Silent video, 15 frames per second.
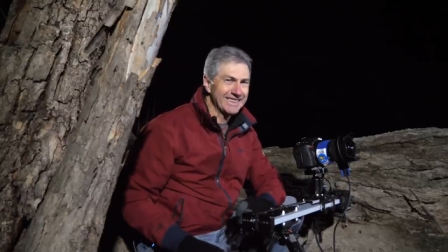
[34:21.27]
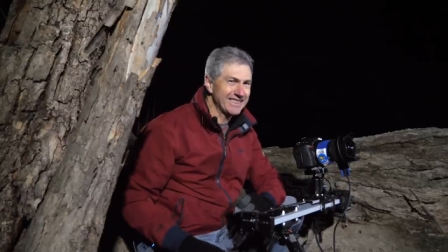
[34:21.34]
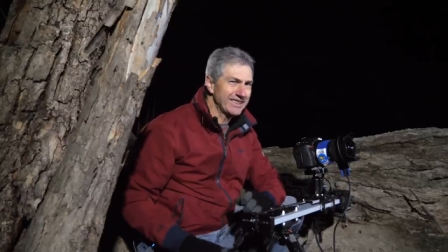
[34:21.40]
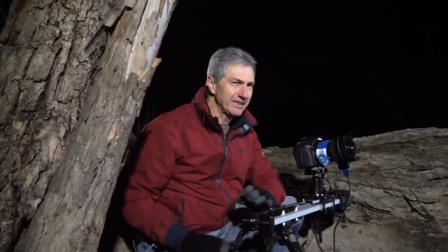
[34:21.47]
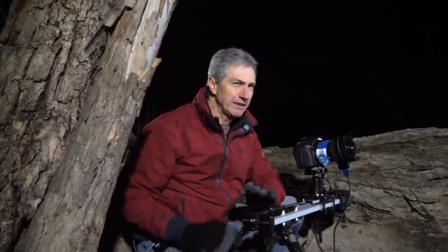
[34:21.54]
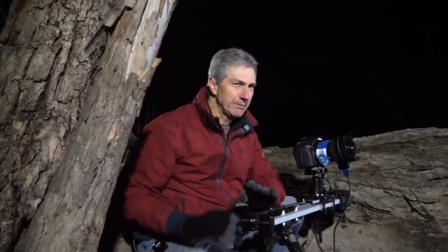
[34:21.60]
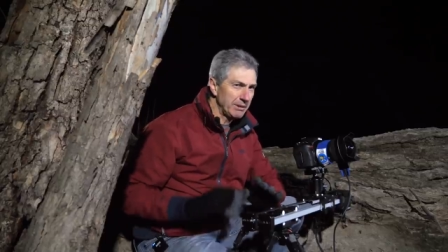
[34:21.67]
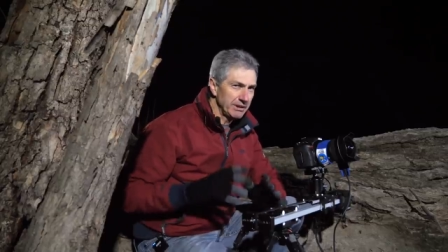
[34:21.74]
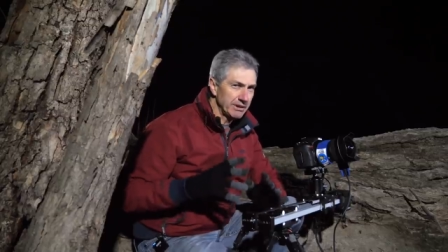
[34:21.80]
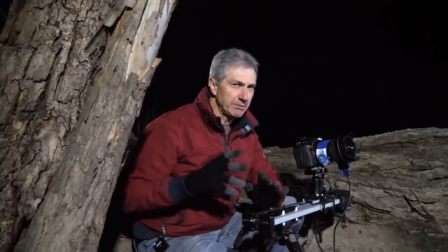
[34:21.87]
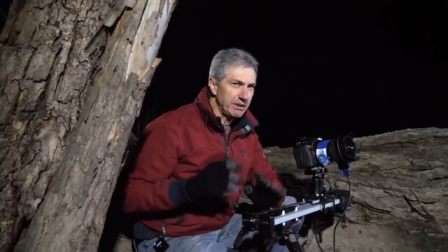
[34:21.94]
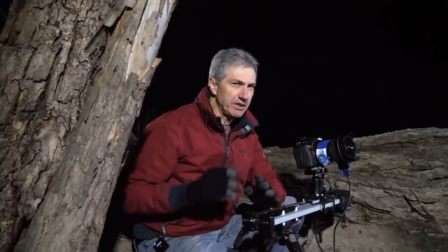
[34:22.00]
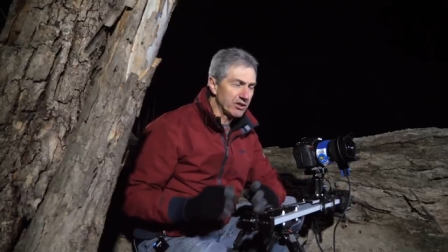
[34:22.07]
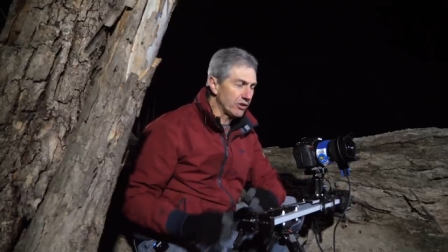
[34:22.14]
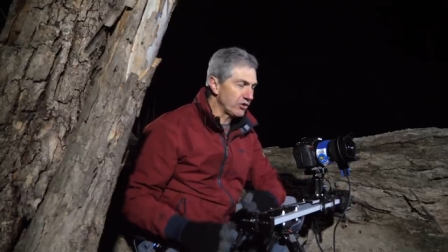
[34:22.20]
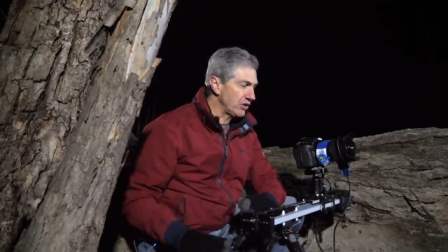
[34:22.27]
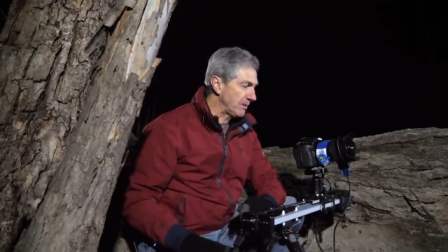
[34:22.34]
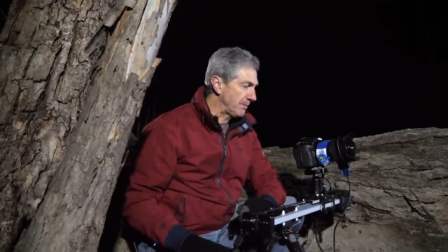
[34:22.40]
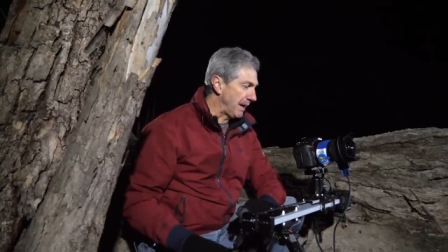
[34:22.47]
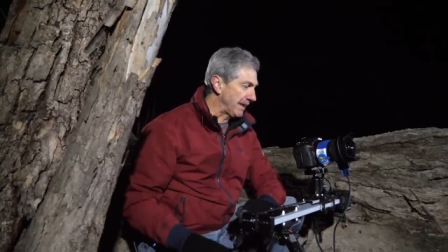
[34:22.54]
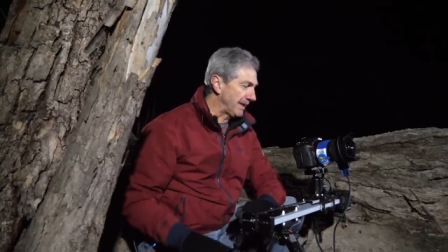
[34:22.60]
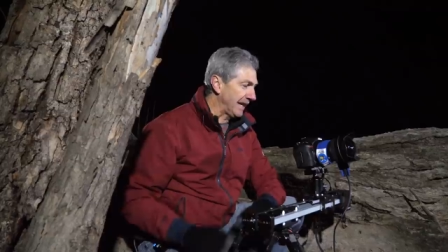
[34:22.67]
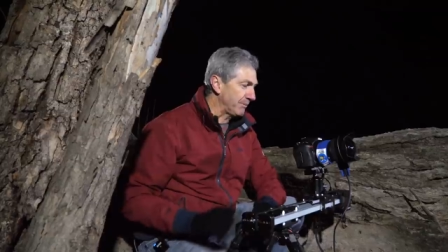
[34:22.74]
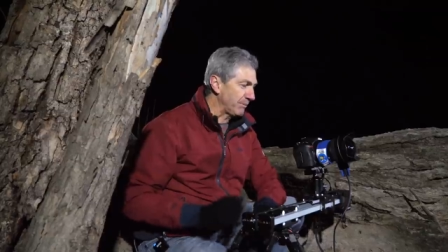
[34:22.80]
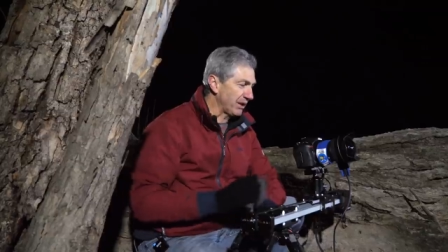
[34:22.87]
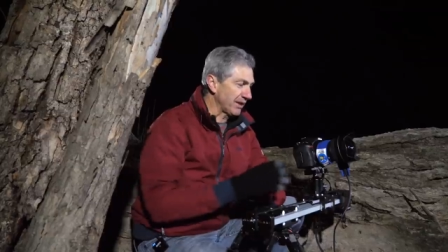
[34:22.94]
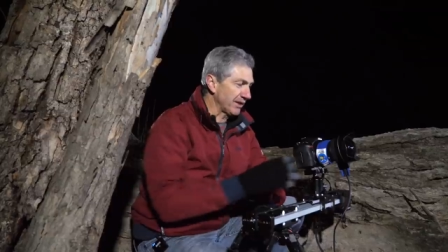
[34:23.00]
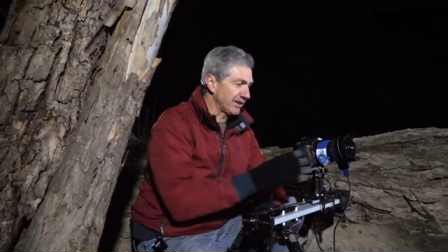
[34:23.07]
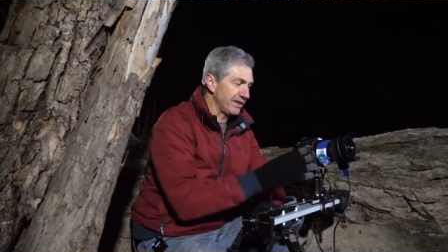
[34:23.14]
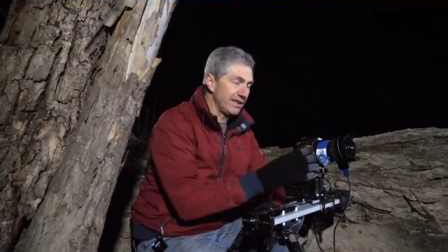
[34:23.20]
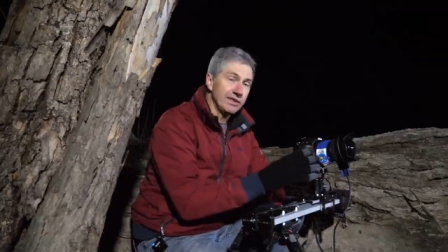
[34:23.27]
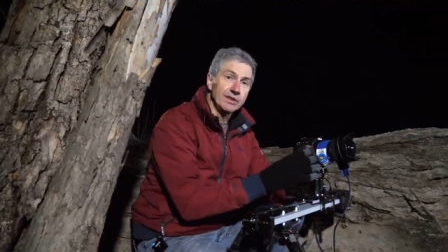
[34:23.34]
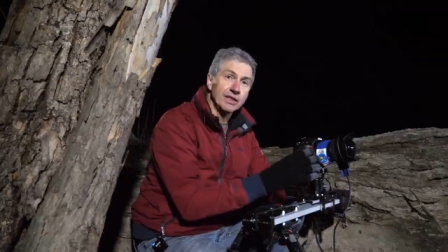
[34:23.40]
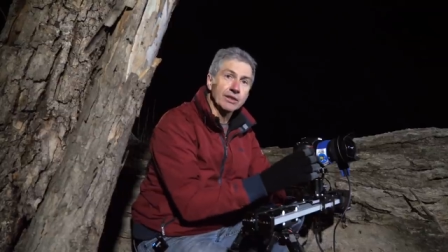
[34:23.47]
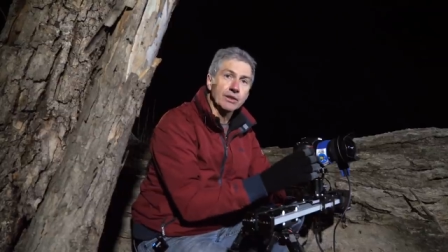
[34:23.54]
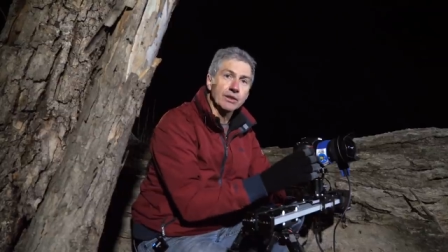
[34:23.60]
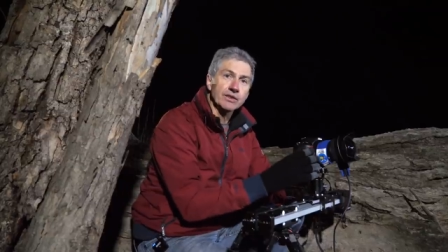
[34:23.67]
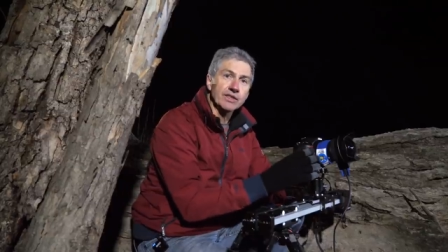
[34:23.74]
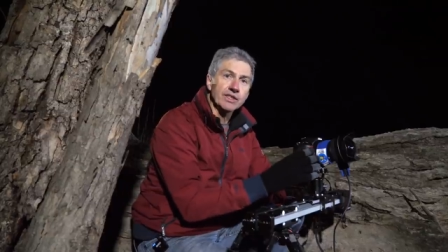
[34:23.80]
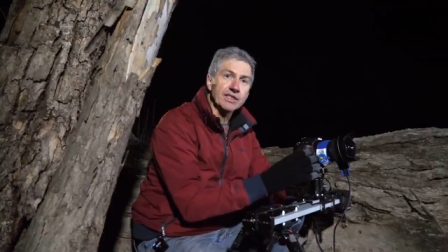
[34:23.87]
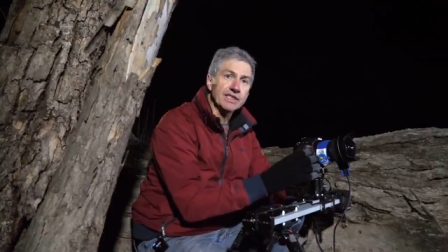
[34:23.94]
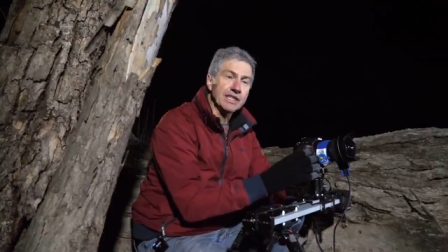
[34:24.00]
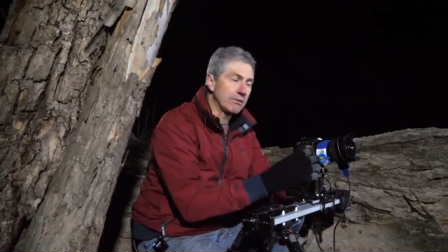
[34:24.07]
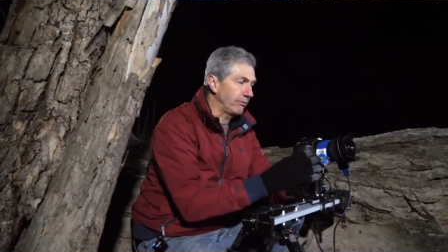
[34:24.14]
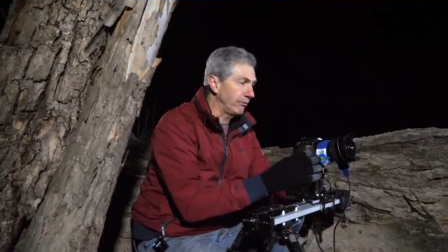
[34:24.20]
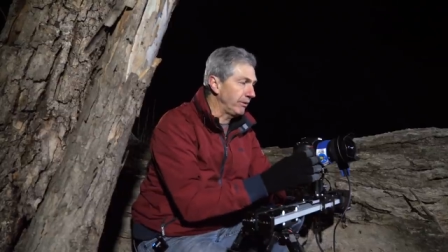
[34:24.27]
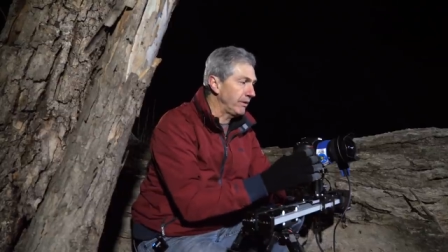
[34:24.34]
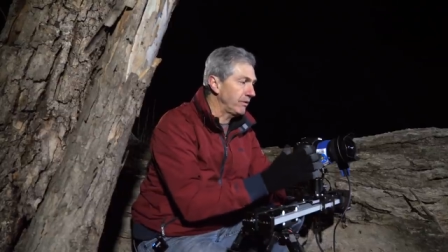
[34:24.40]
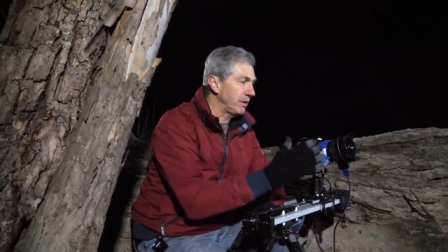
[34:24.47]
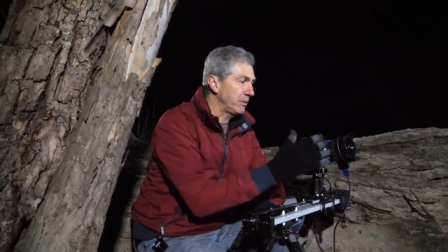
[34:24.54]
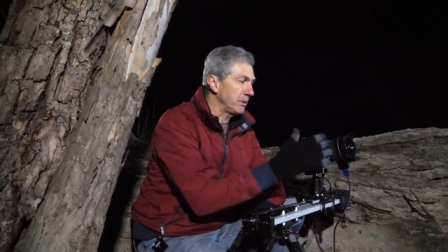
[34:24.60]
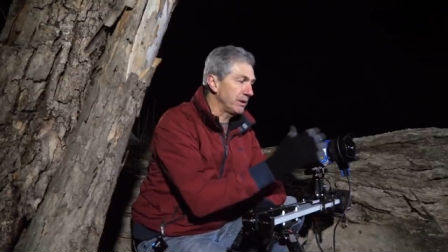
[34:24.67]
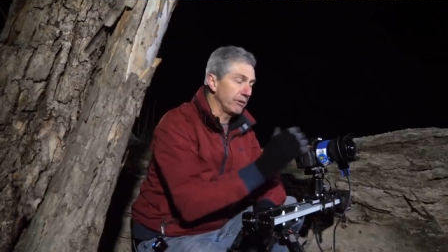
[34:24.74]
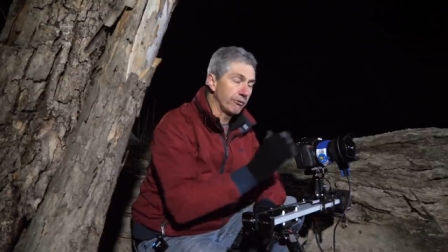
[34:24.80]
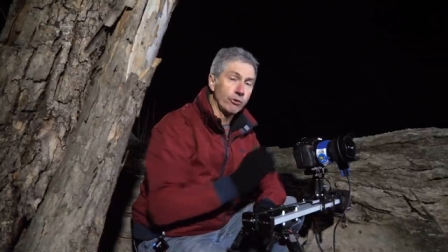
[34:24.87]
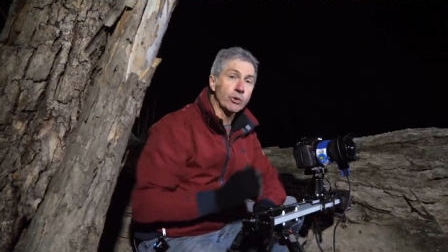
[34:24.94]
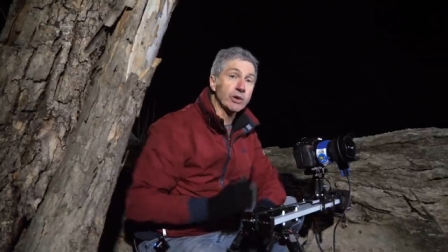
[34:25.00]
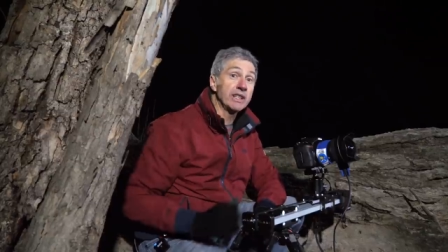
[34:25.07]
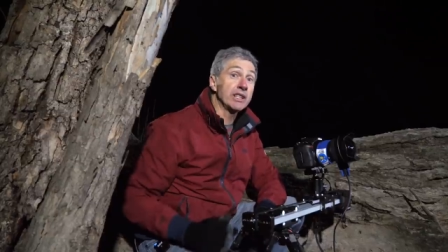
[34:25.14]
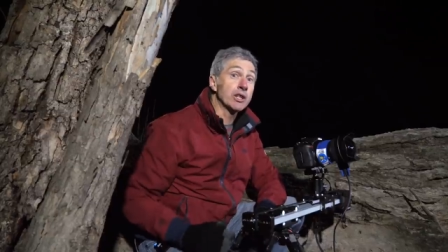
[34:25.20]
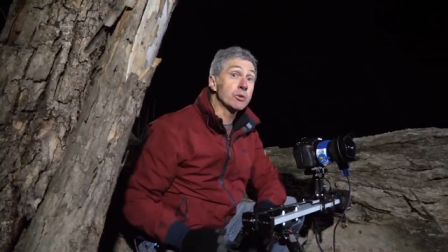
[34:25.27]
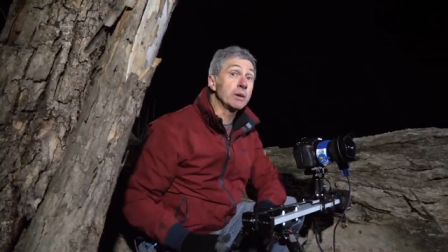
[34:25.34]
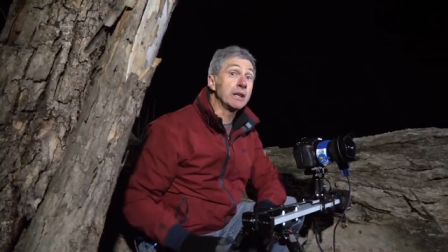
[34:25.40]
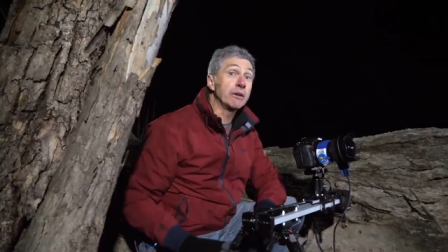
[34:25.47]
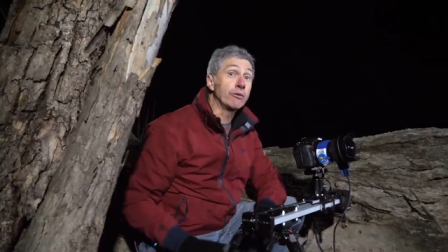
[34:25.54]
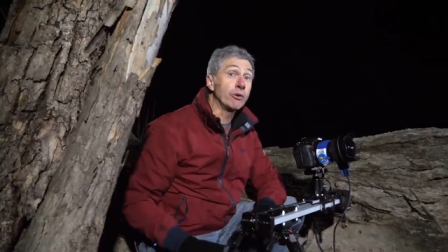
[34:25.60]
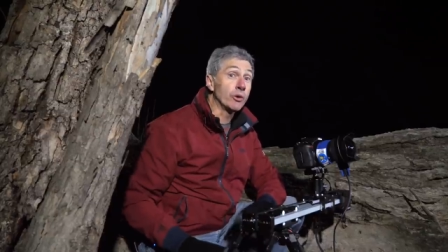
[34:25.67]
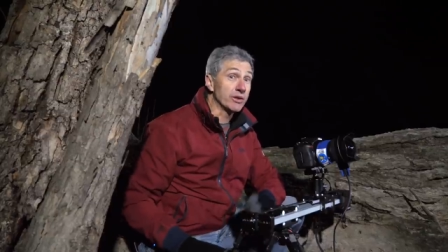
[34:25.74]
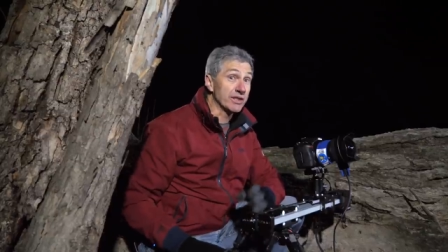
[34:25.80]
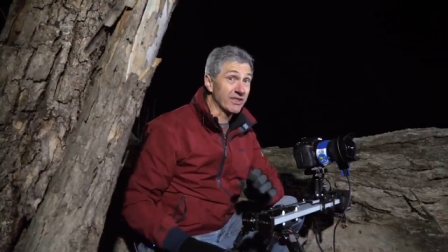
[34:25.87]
still am a little bit dodgy about that because this Nikon D750 with the 14 to 24